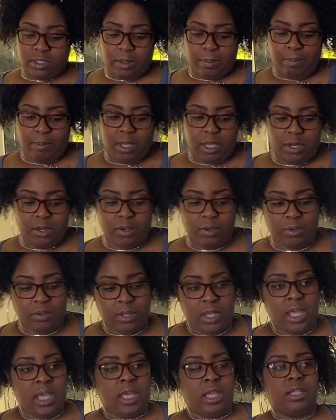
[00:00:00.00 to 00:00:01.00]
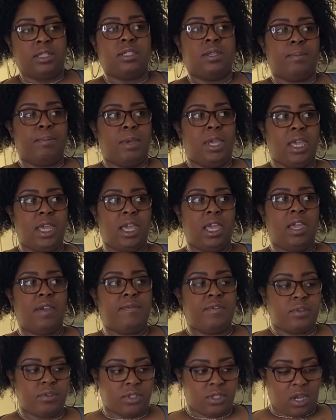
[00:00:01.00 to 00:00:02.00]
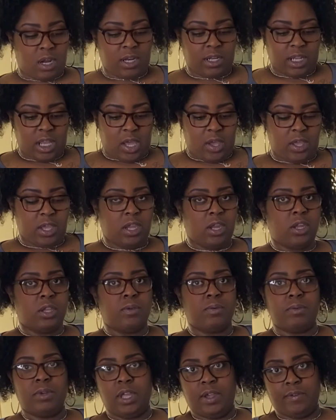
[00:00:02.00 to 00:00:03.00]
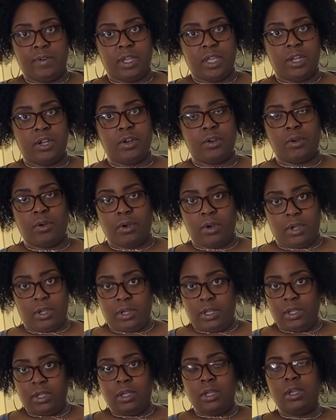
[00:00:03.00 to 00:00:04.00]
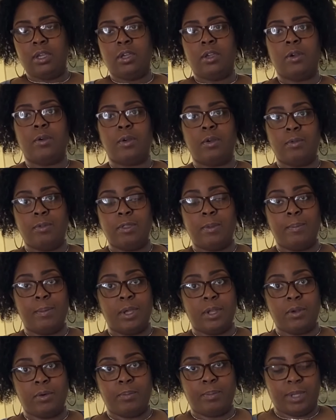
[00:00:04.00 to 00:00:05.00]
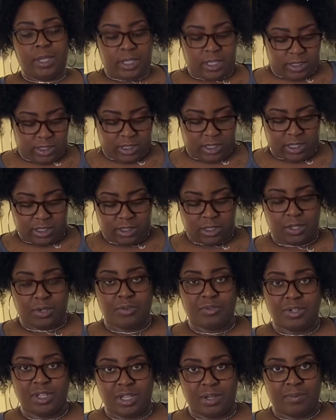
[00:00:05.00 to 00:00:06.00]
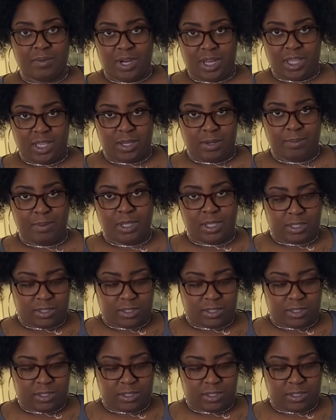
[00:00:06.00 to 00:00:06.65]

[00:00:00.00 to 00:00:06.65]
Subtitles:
To me, if you start down here, you will never get it on the middle because it is a little dent right here because of my bra.